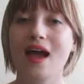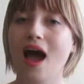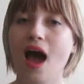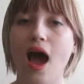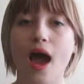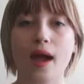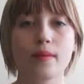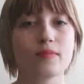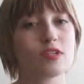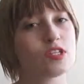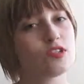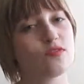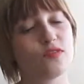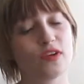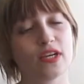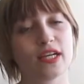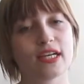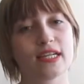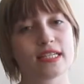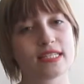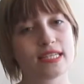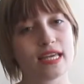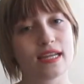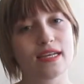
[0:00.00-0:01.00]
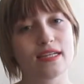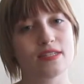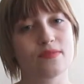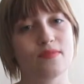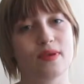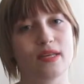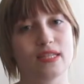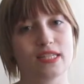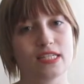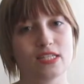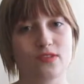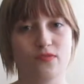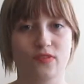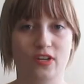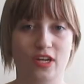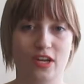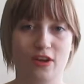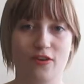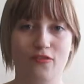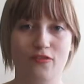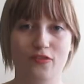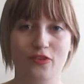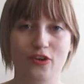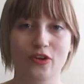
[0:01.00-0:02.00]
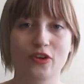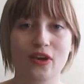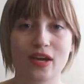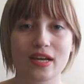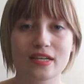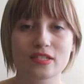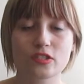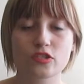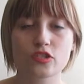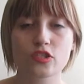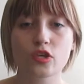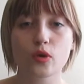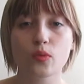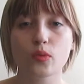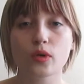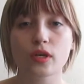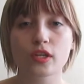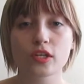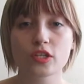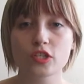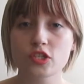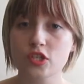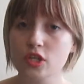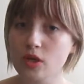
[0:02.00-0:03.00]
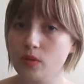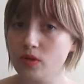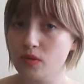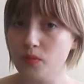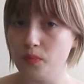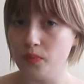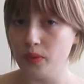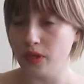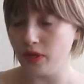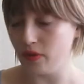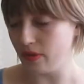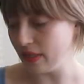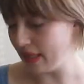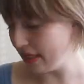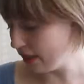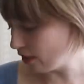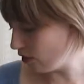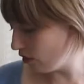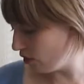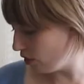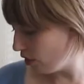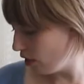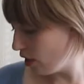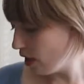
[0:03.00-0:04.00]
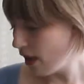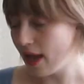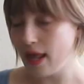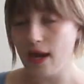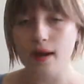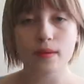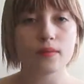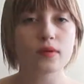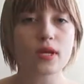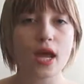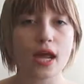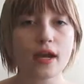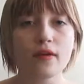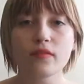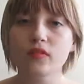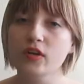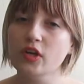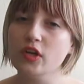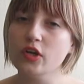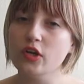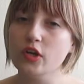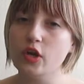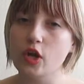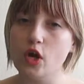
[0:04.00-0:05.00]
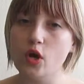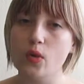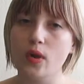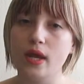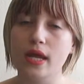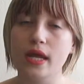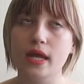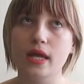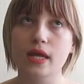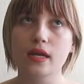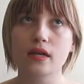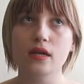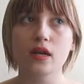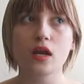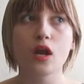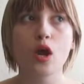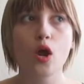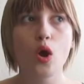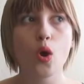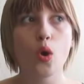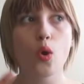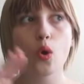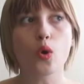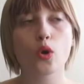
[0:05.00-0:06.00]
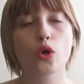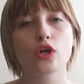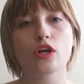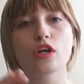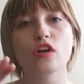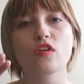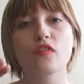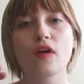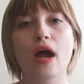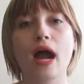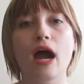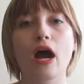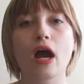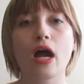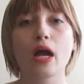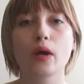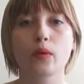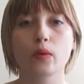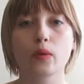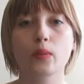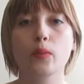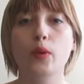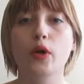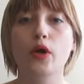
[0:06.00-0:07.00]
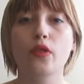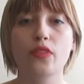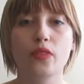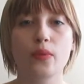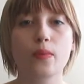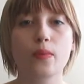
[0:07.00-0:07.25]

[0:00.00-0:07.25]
I'm just very excited to make this video for you guys. So we're going to start with beauty. And I'm kind of going to go in order of how I would put the